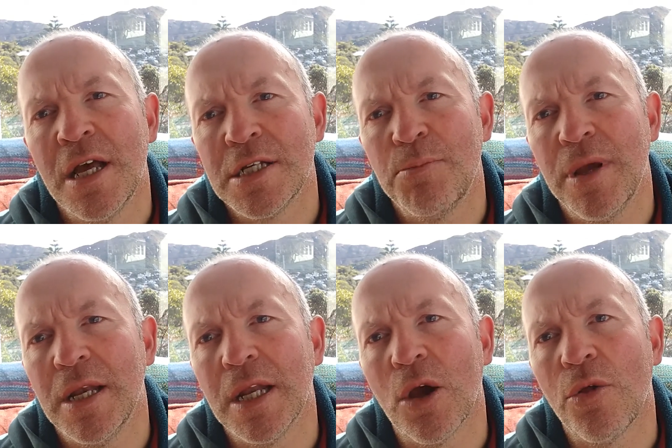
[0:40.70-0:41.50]

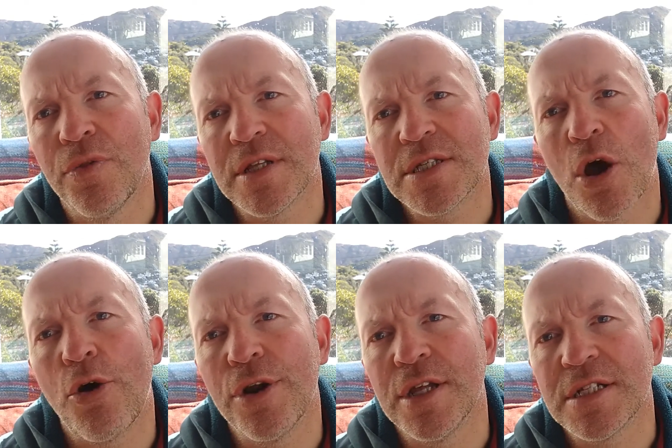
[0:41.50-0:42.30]
depending on its
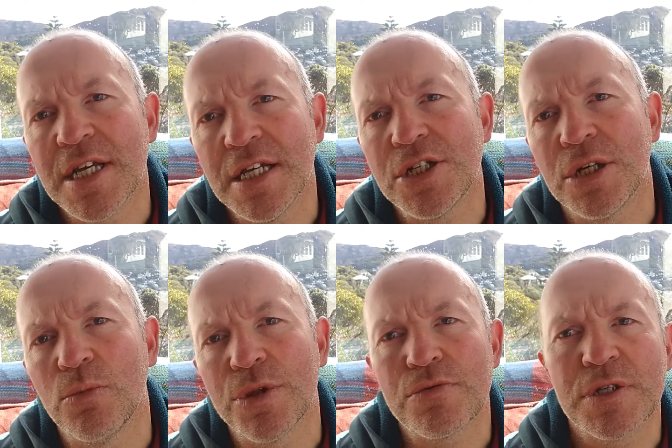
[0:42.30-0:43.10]
orientation
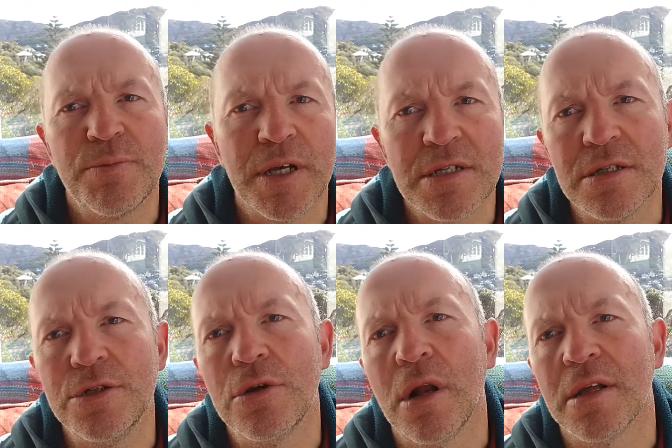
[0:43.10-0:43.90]
with respect to the
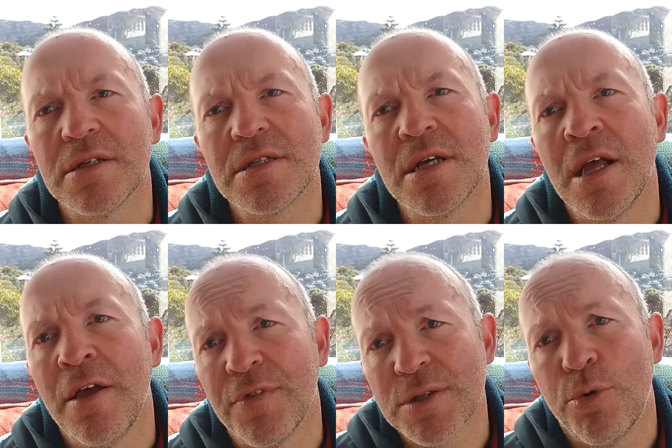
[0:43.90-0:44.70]
nucleus.
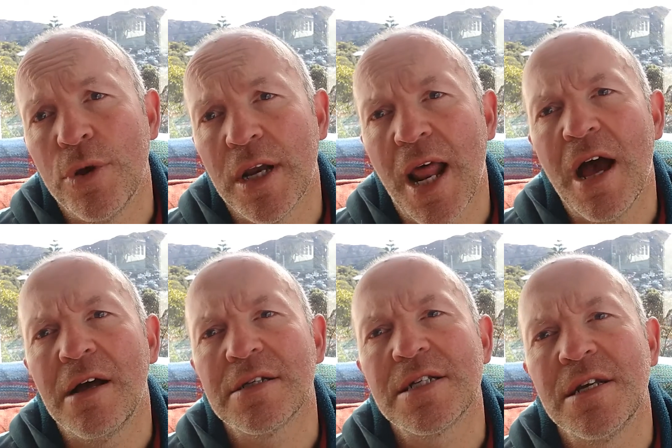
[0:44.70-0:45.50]
If it's pointed
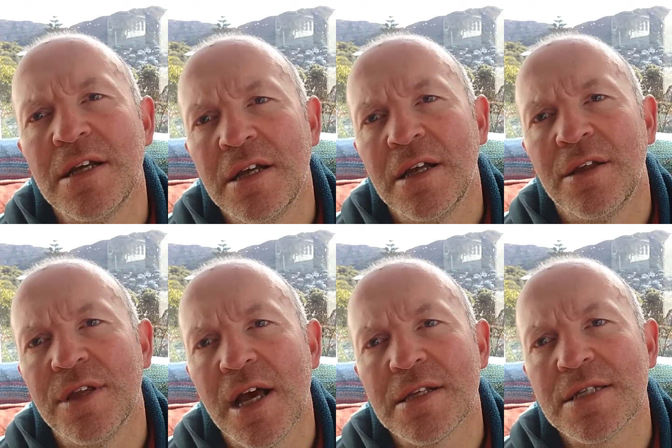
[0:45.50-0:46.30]
out,
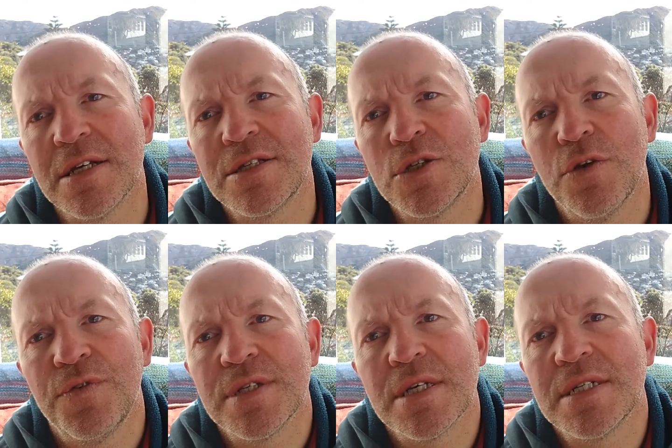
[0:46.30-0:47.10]
the outside
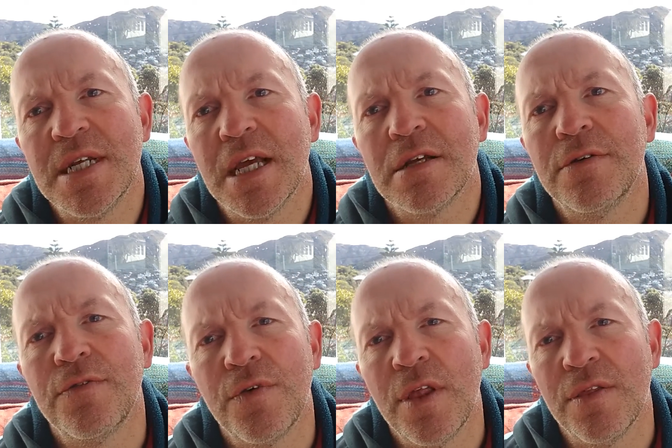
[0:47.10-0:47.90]
surface is negative,
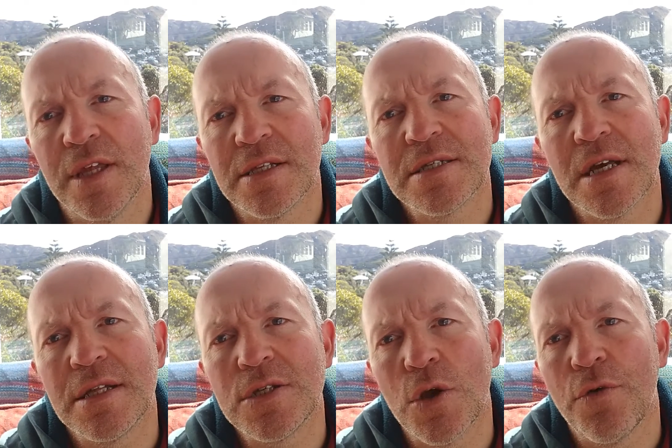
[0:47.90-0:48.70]
the
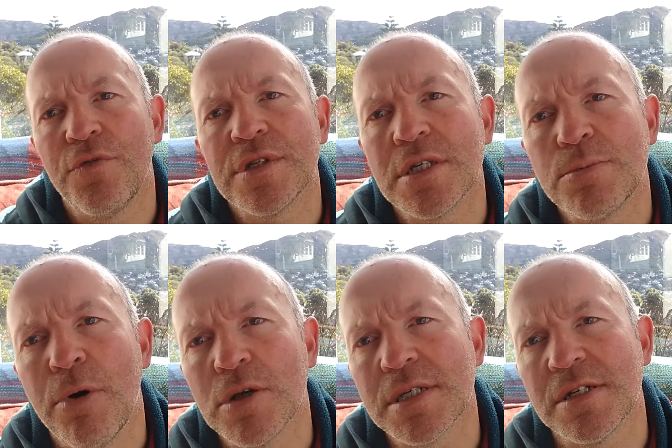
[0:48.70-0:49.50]
inside surface is
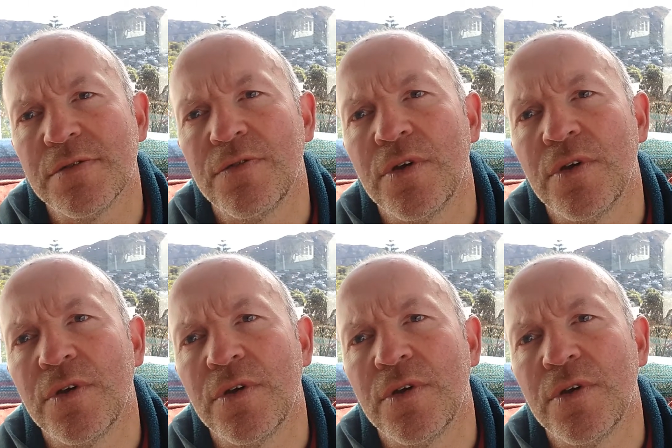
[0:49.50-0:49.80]
positive.